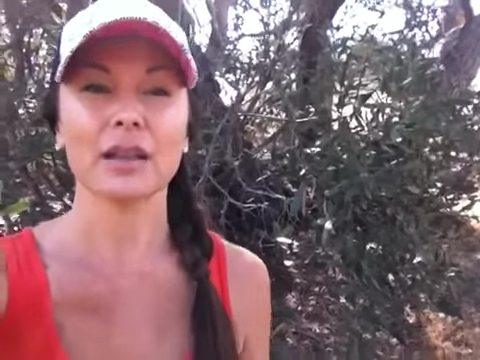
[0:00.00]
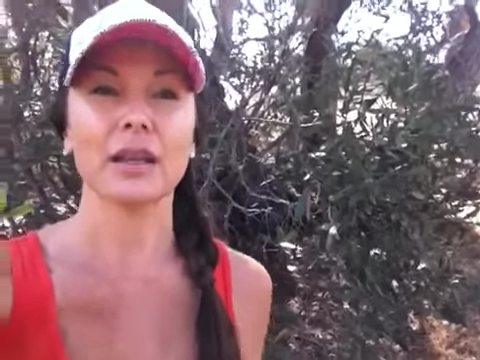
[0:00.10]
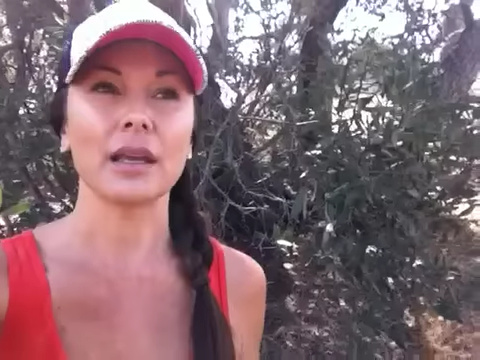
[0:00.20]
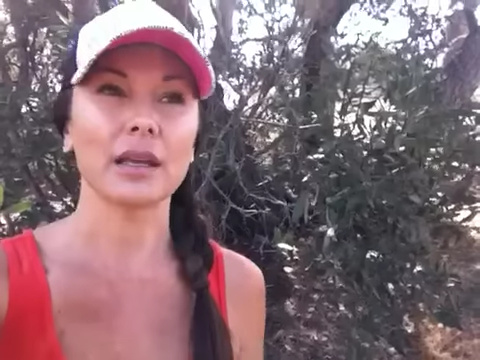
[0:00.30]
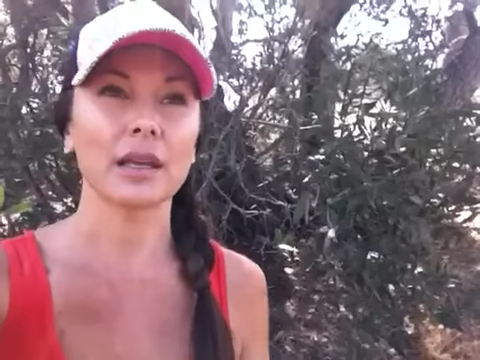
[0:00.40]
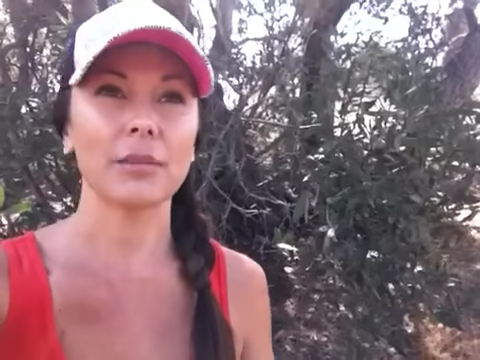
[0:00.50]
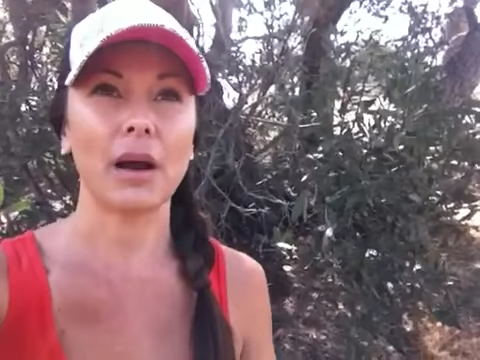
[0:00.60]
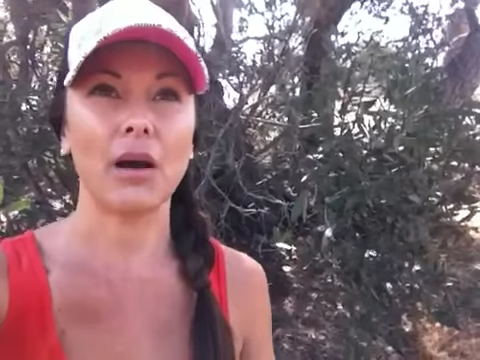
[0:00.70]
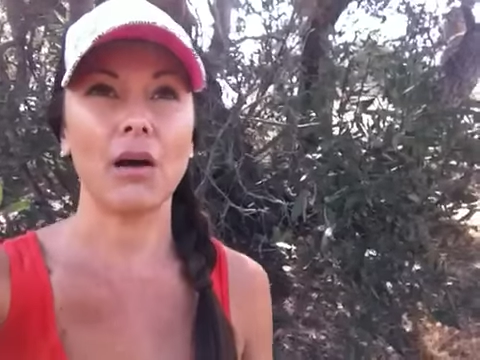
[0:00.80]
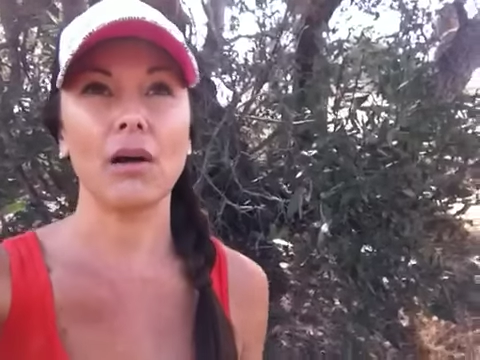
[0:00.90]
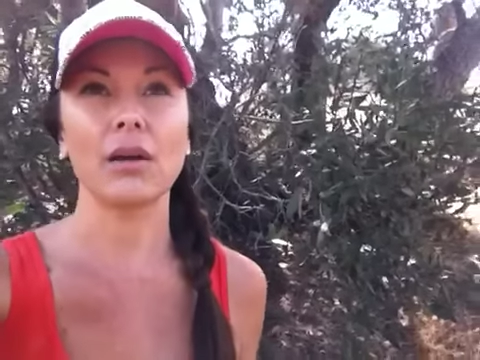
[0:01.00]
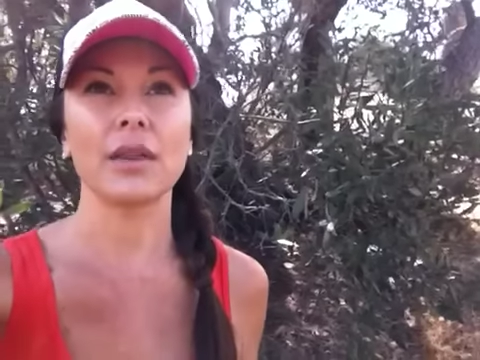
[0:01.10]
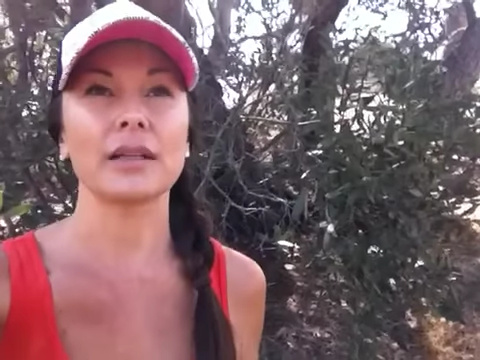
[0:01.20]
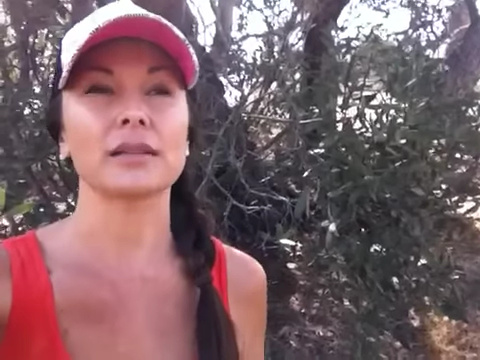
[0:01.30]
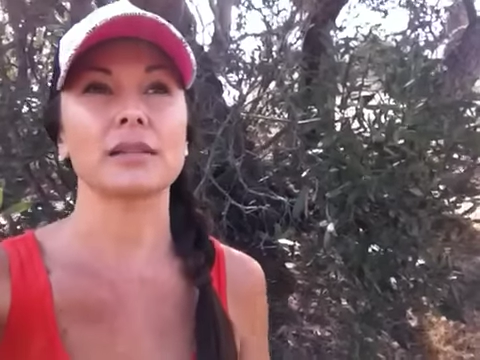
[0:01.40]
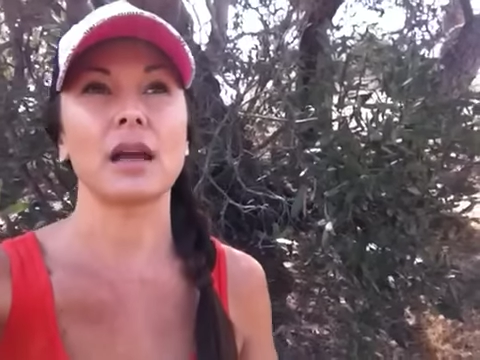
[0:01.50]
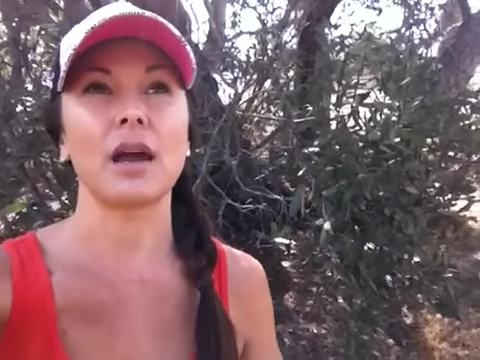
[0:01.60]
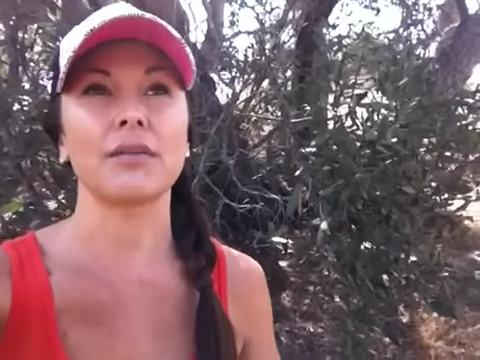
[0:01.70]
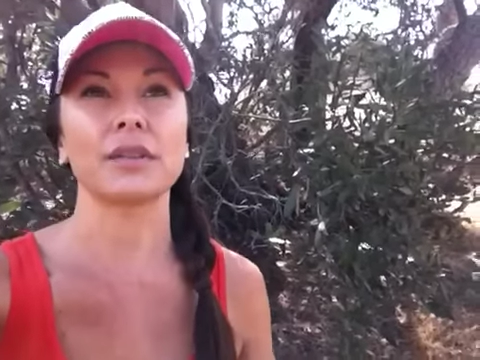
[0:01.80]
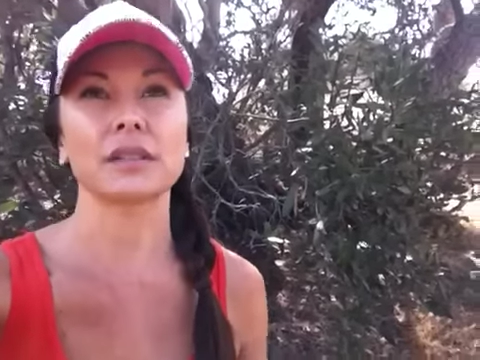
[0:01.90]
thinking about all that
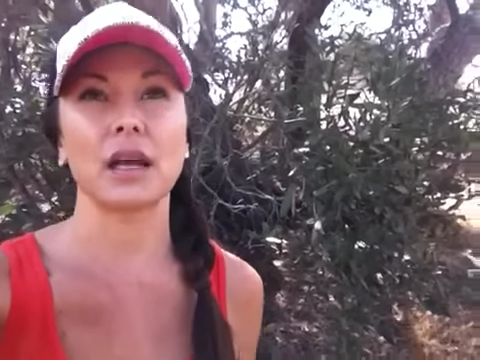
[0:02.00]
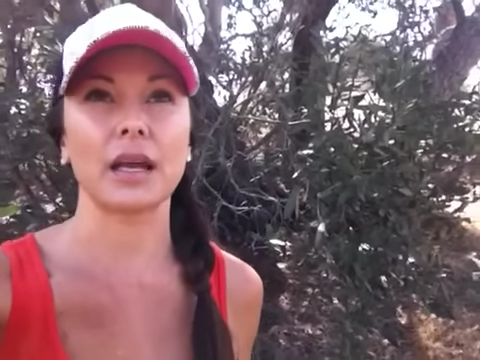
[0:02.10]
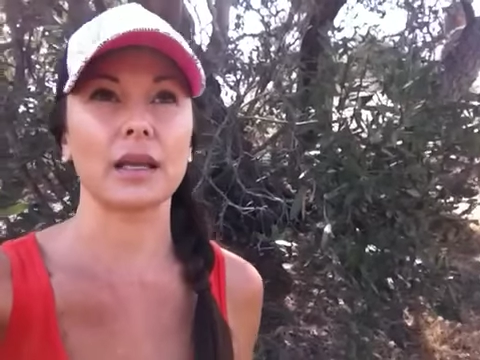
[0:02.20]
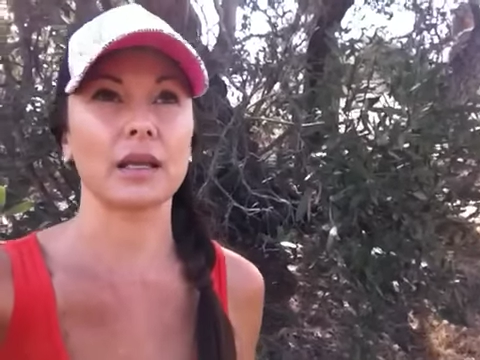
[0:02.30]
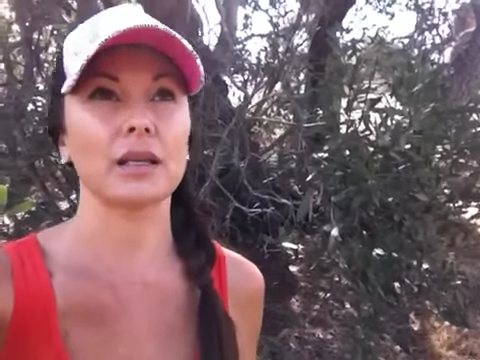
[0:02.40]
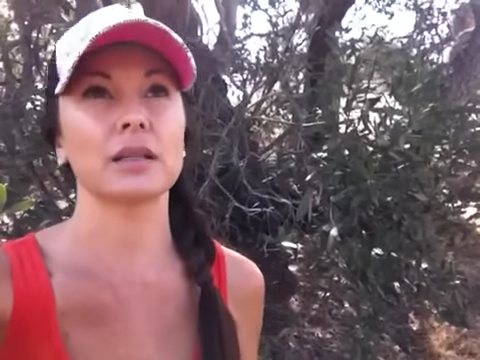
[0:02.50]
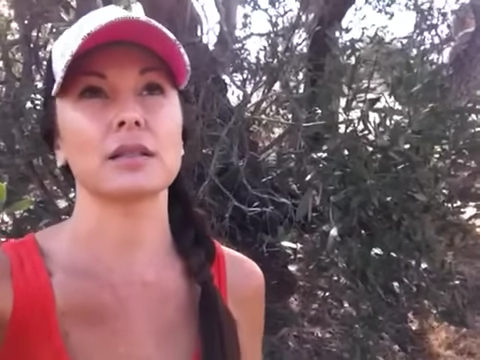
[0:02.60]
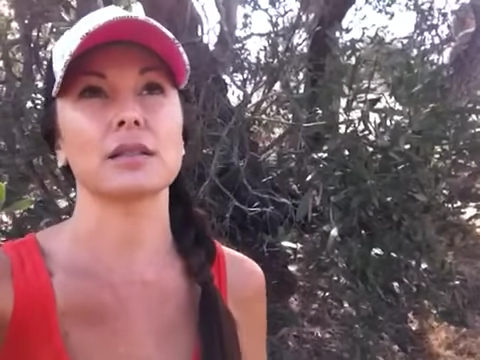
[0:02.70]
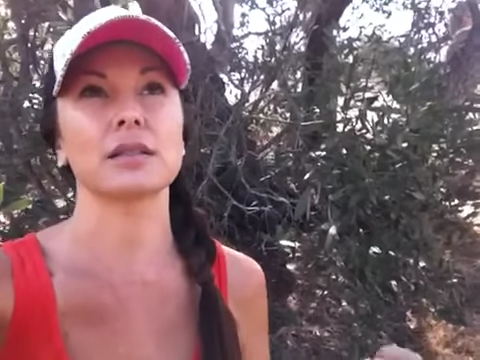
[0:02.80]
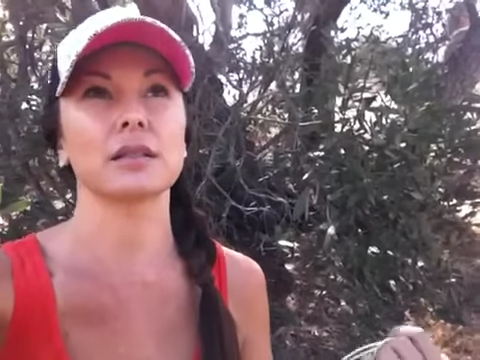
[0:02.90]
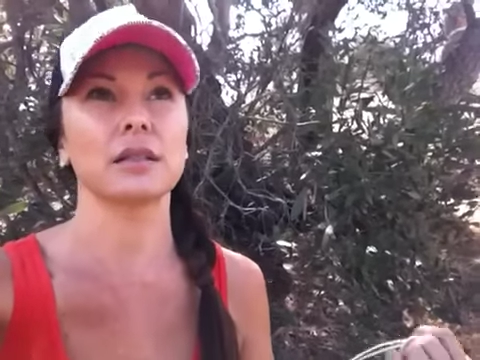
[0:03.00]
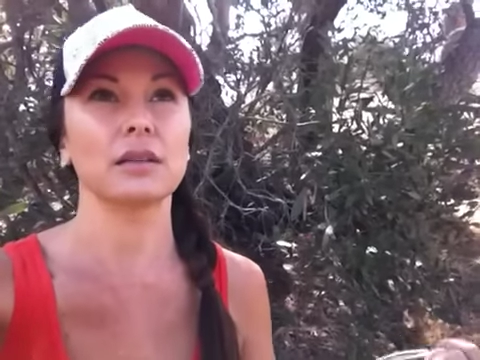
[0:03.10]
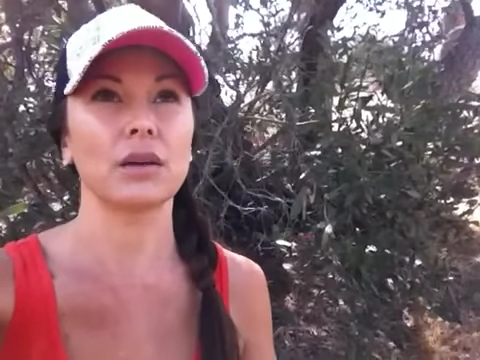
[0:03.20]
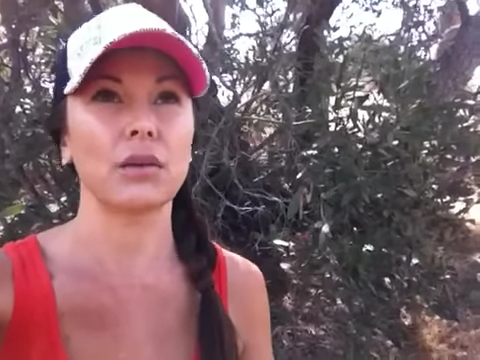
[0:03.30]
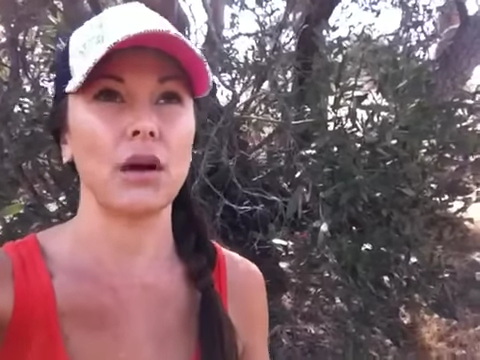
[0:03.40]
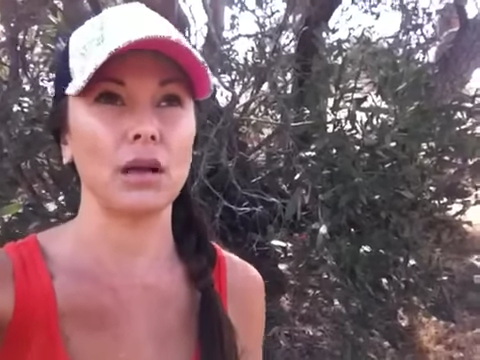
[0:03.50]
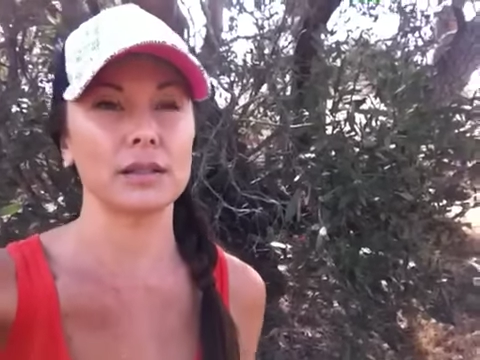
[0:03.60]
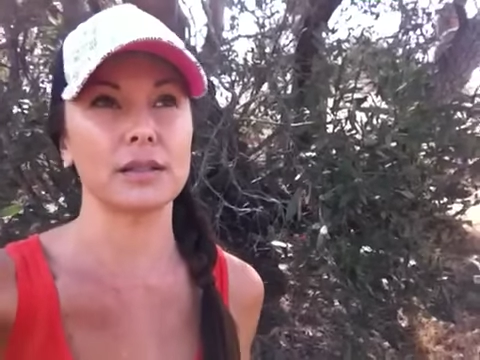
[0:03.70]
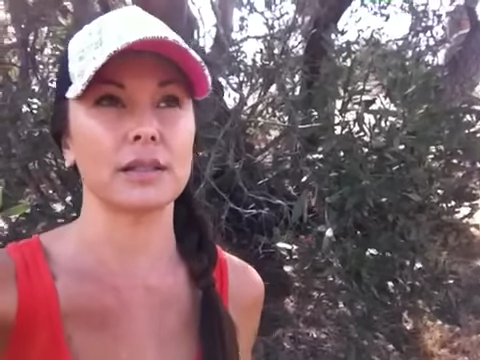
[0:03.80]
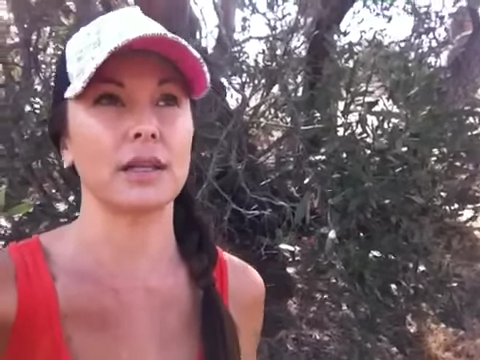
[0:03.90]
stuff? It's like this, you know,
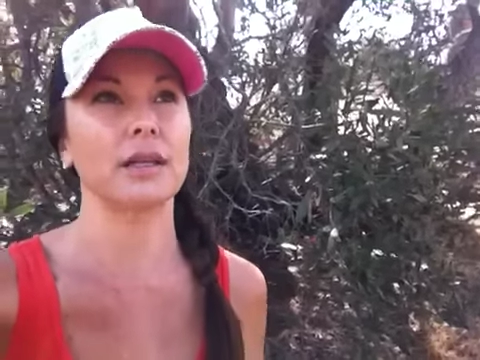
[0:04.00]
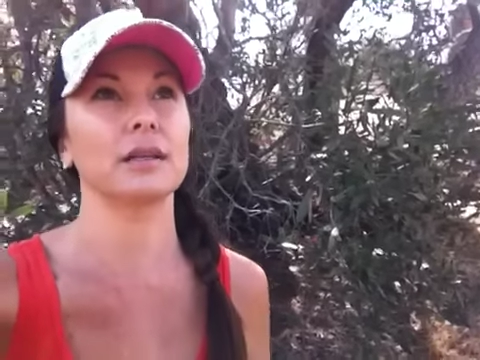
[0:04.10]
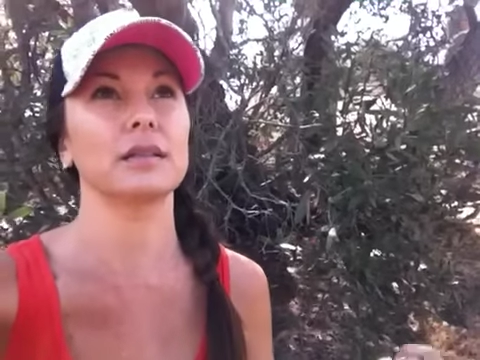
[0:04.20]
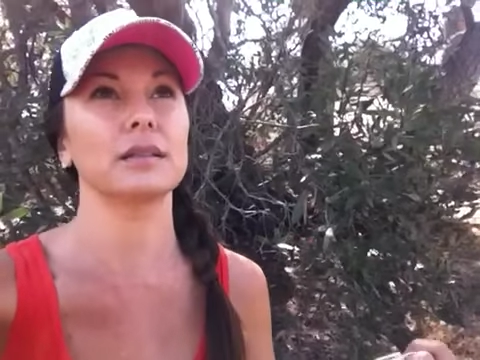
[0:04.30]
constant